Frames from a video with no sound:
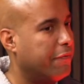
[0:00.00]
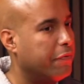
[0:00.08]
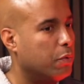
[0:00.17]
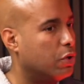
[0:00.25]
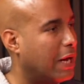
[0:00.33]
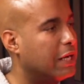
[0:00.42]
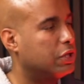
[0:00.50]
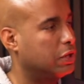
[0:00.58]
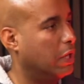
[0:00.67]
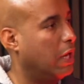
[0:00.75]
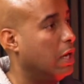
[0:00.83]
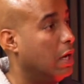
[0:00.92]
I think we could
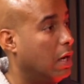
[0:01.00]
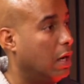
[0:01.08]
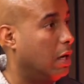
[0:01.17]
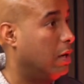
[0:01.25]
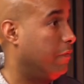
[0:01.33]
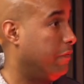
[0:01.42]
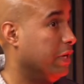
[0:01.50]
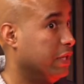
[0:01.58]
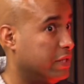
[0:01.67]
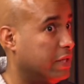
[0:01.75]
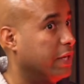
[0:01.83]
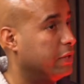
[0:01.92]
actually
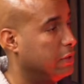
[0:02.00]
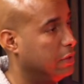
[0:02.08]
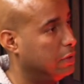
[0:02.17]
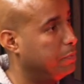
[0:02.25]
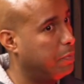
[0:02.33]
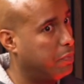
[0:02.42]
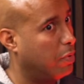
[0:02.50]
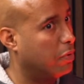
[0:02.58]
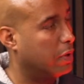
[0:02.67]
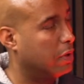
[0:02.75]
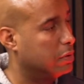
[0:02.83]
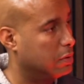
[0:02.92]
finish sixth and there'd be
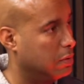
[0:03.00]
progress.